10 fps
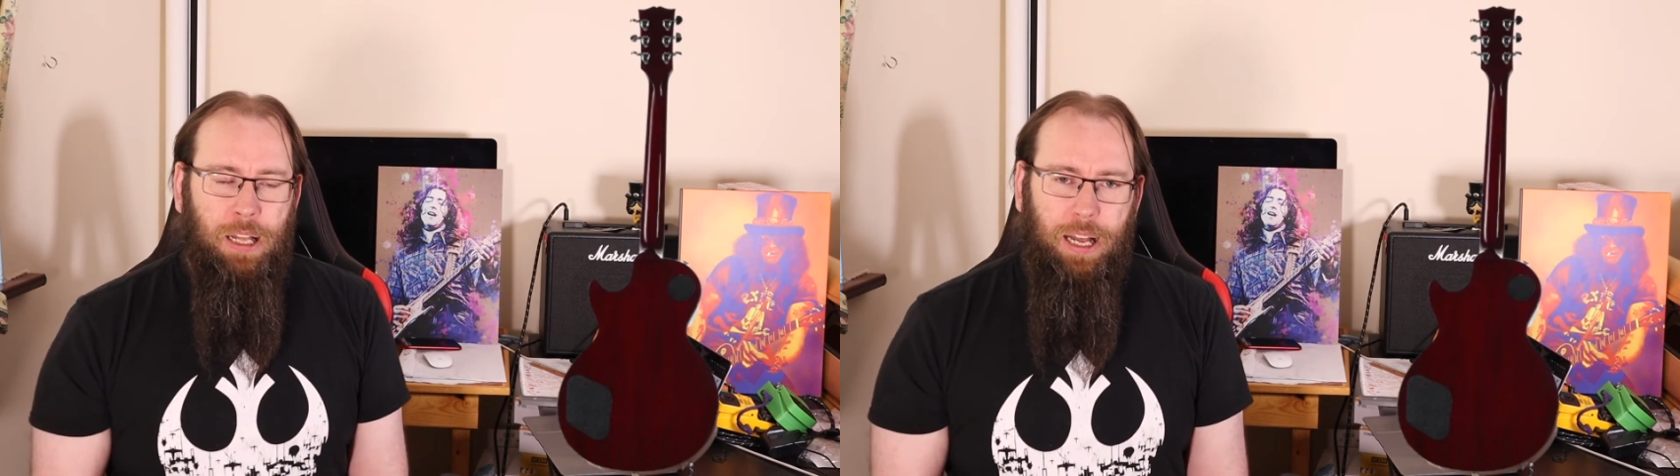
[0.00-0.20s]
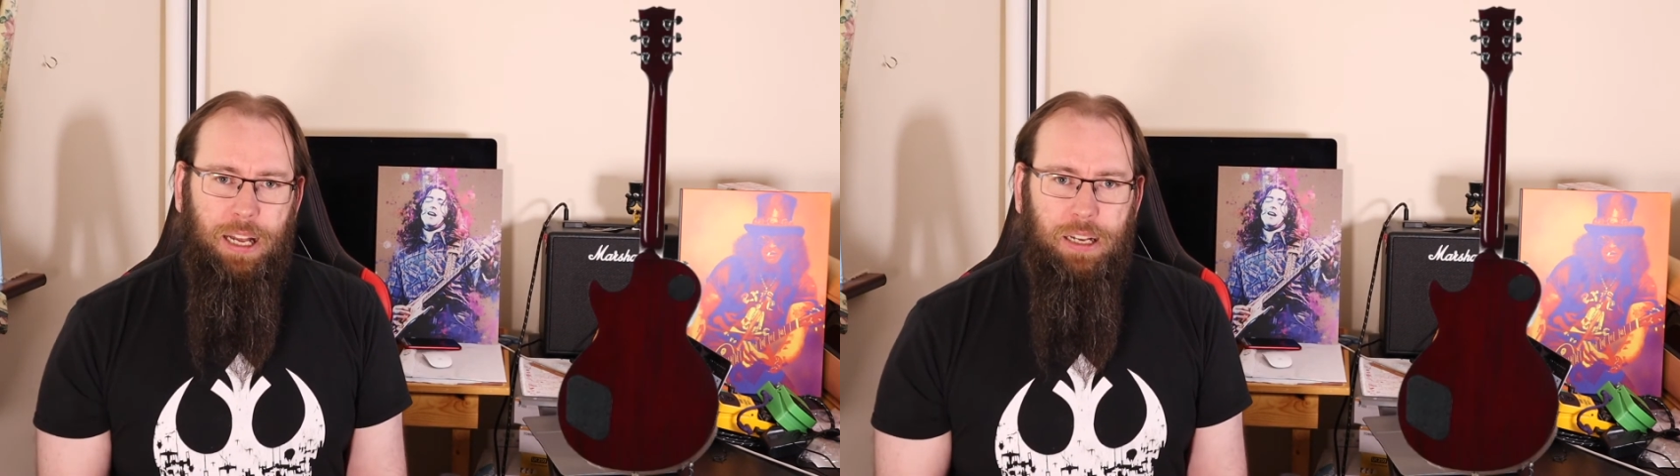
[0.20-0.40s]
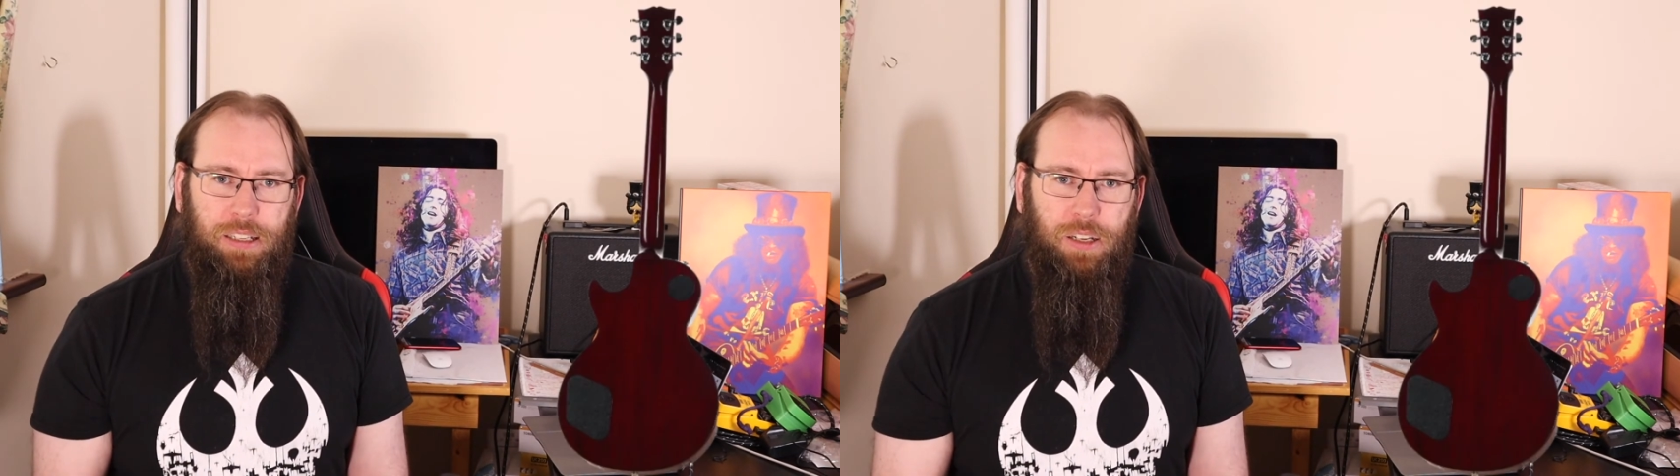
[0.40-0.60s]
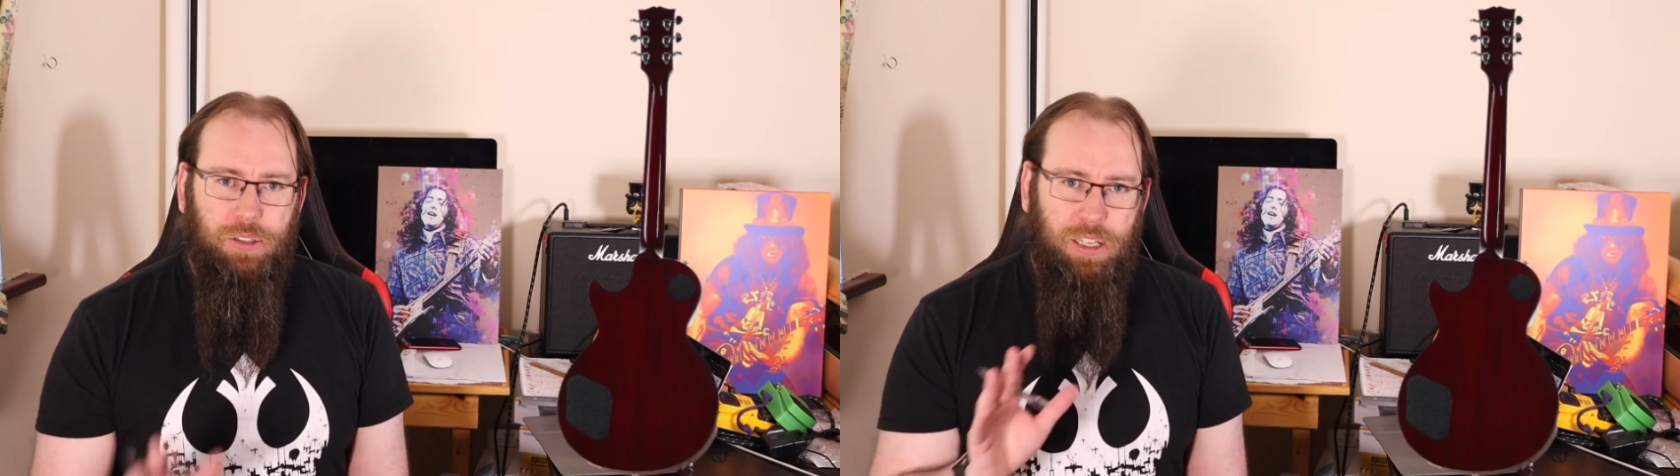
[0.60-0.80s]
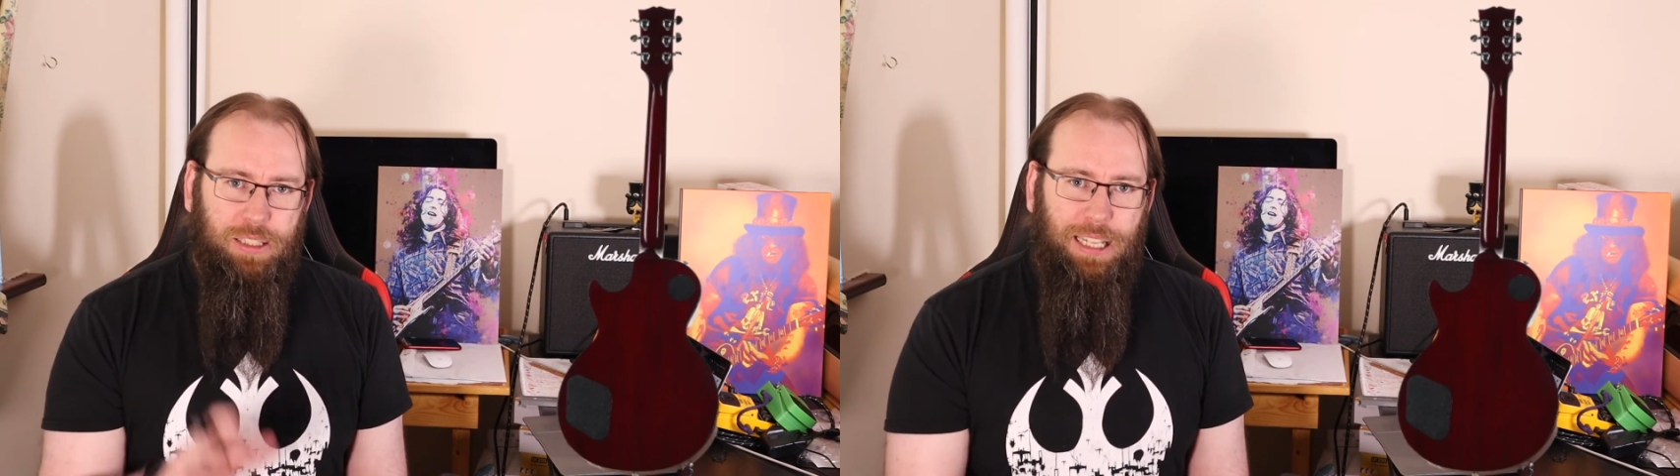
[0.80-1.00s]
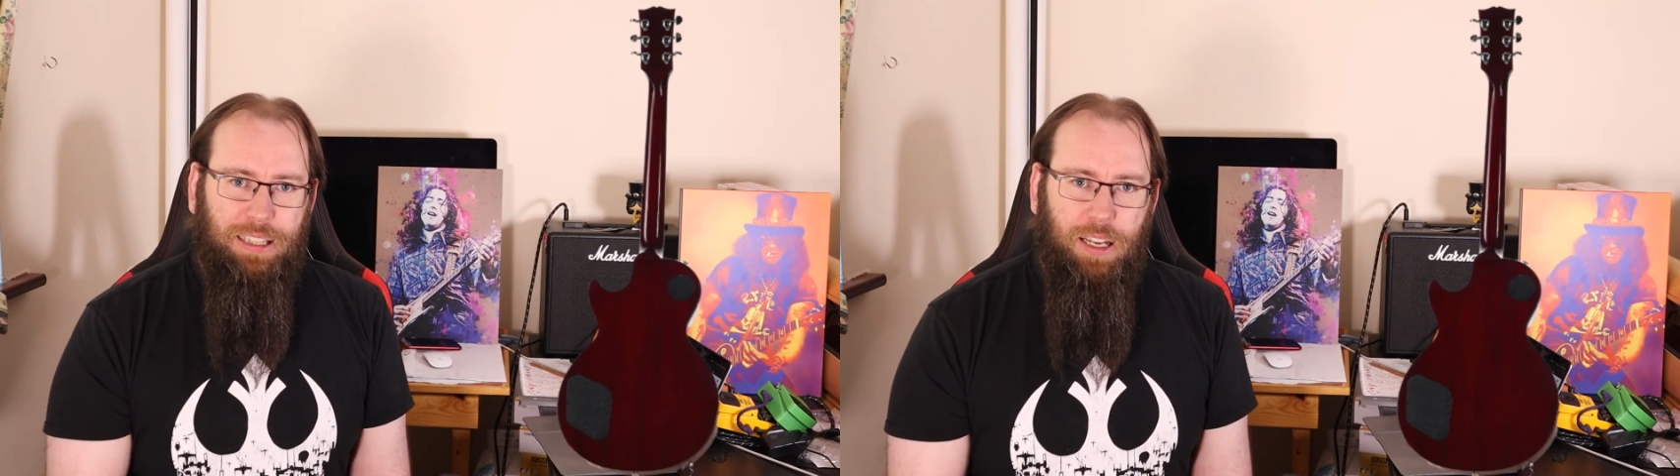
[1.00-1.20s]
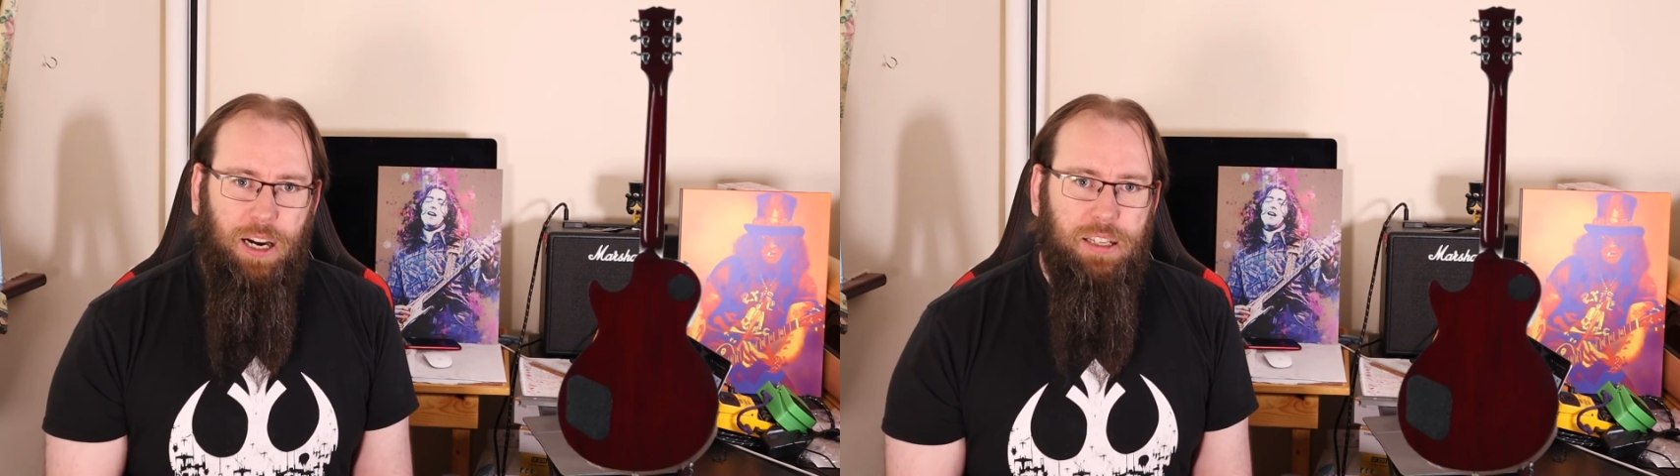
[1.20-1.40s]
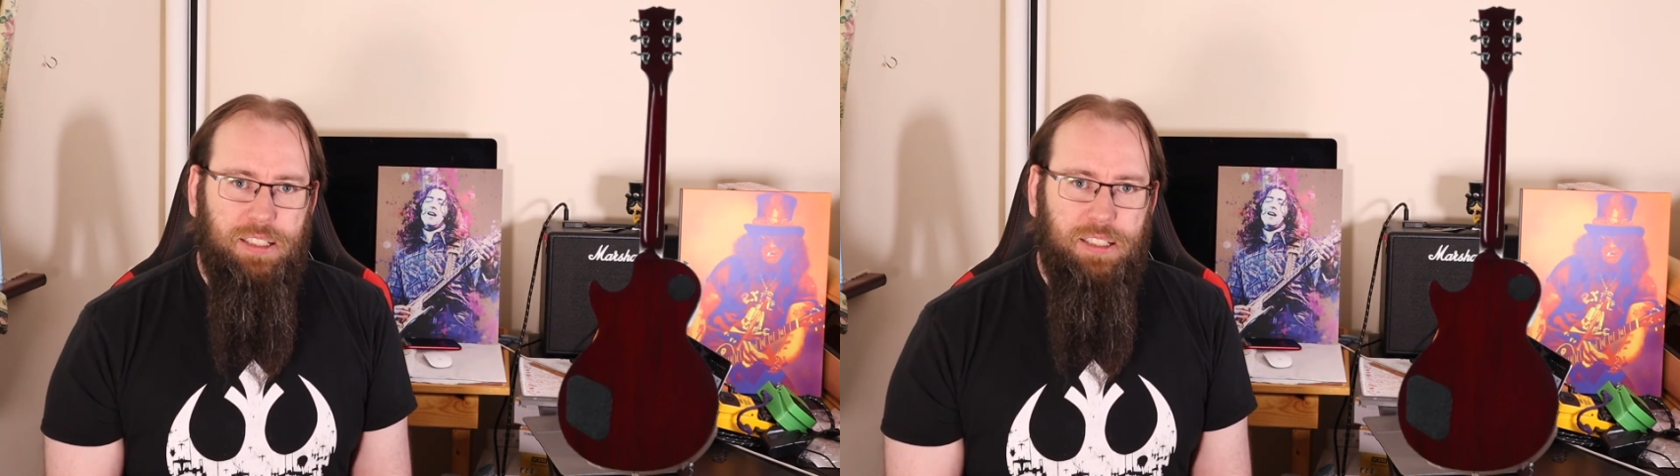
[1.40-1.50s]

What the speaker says: It's got that dark